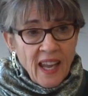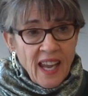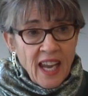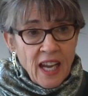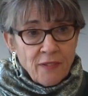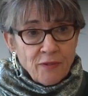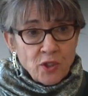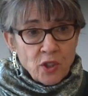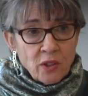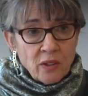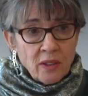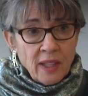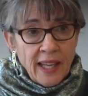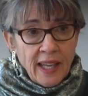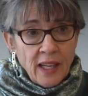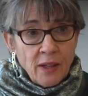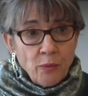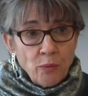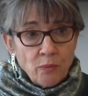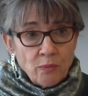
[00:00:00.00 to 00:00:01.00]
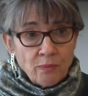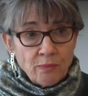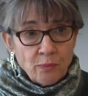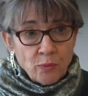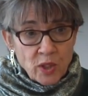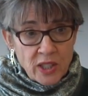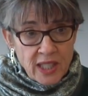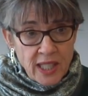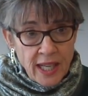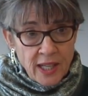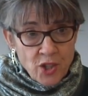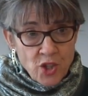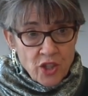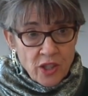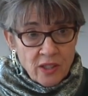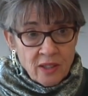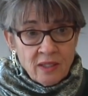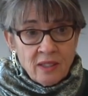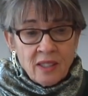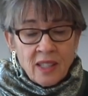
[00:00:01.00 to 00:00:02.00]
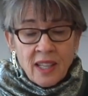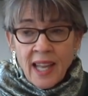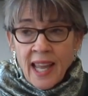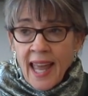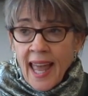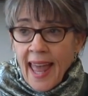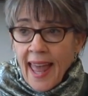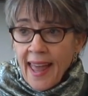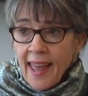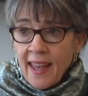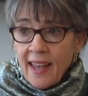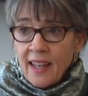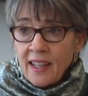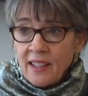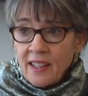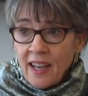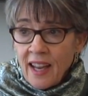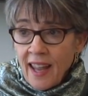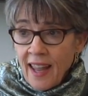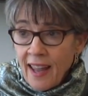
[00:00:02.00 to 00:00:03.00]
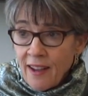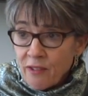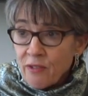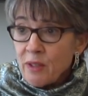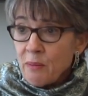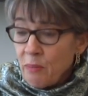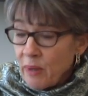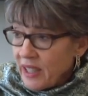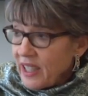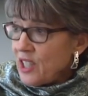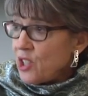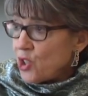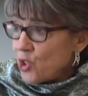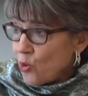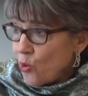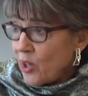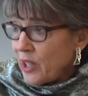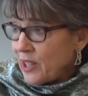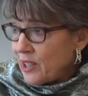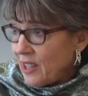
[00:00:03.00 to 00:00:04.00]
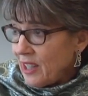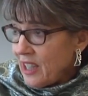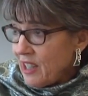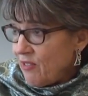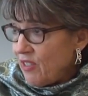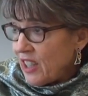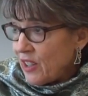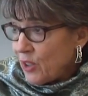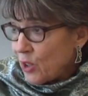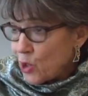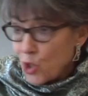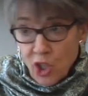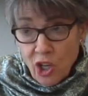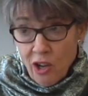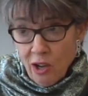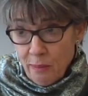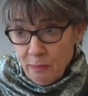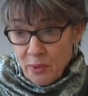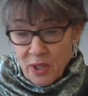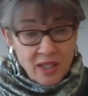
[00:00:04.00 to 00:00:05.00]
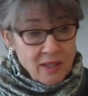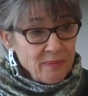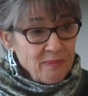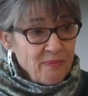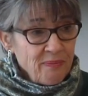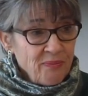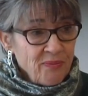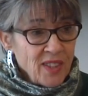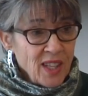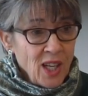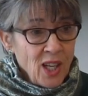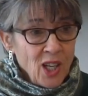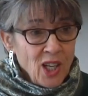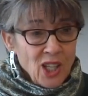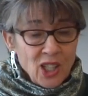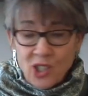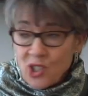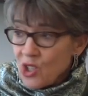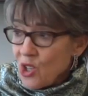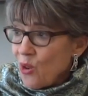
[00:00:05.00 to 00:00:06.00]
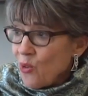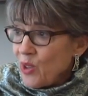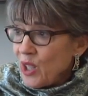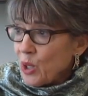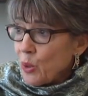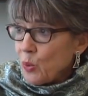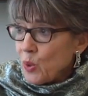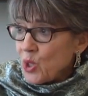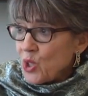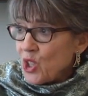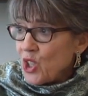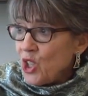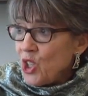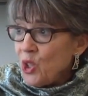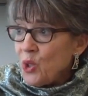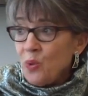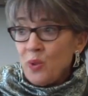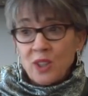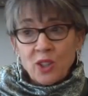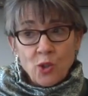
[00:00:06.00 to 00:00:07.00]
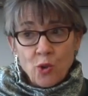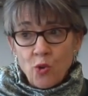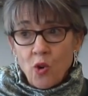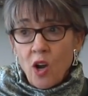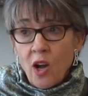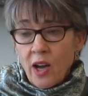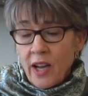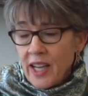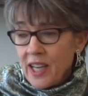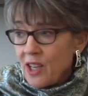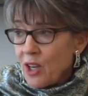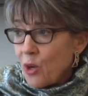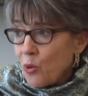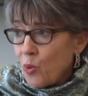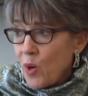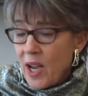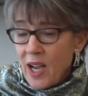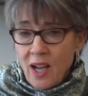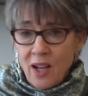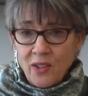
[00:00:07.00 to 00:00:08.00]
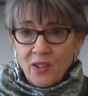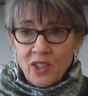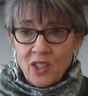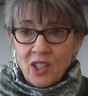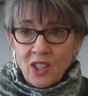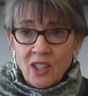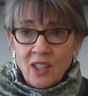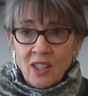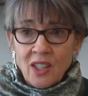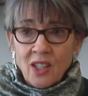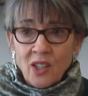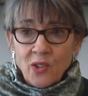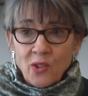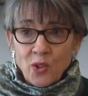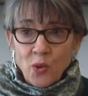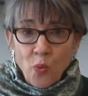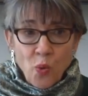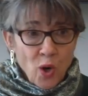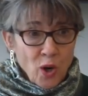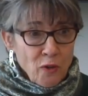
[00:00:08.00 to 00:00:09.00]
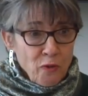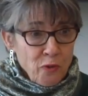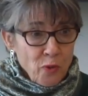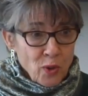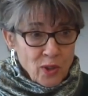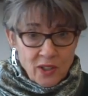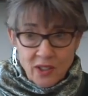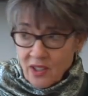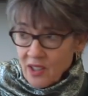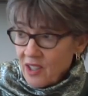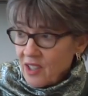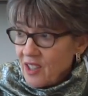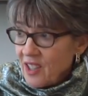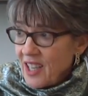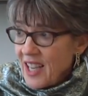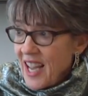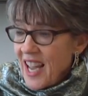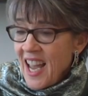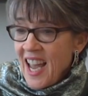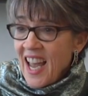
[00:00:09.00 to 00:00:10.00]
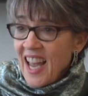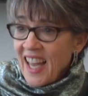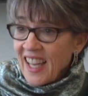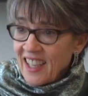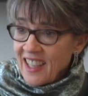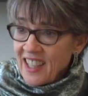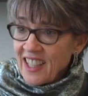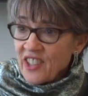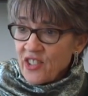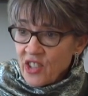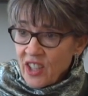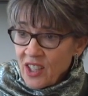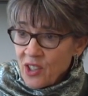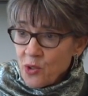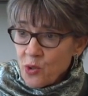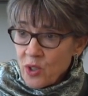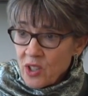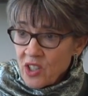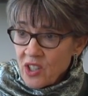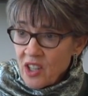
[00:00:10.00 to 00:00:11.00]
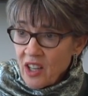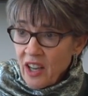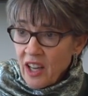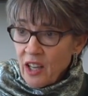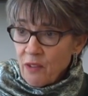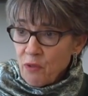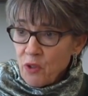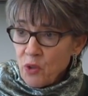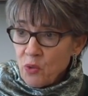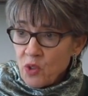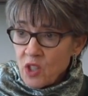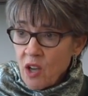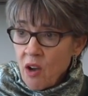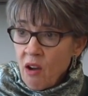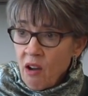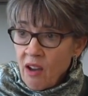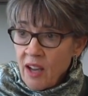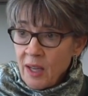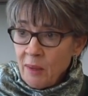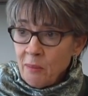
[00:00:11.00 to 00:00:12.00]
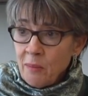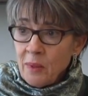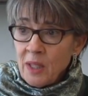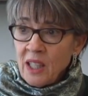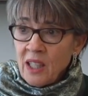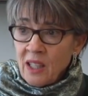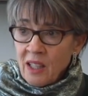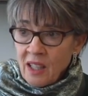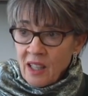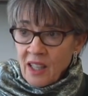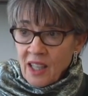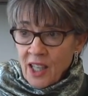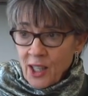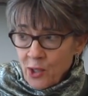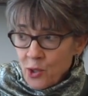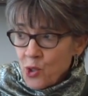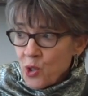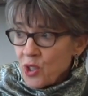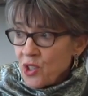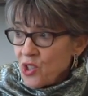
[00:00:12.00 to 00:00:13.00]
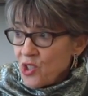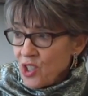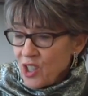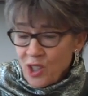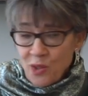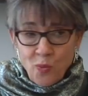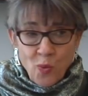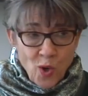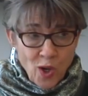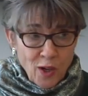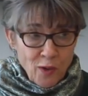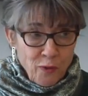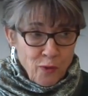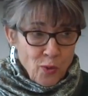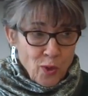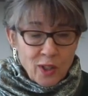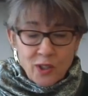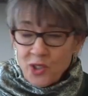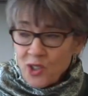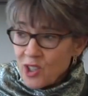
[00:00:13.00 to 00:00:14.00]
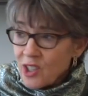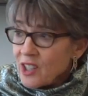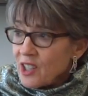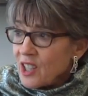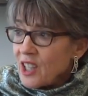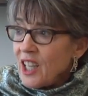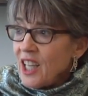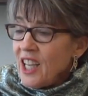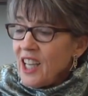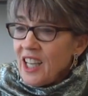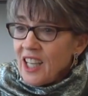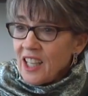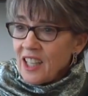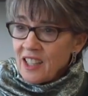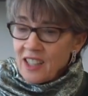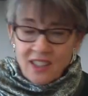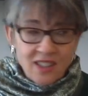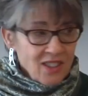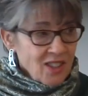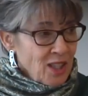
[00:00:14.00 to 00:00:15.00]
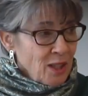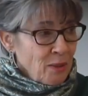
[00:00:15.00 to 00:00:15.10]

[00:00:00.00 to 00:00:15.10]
after a recession, and everybody started leaving their jobs. So there was hue and cry around the workforce. And it's interesting, if you time interest in workforce, it has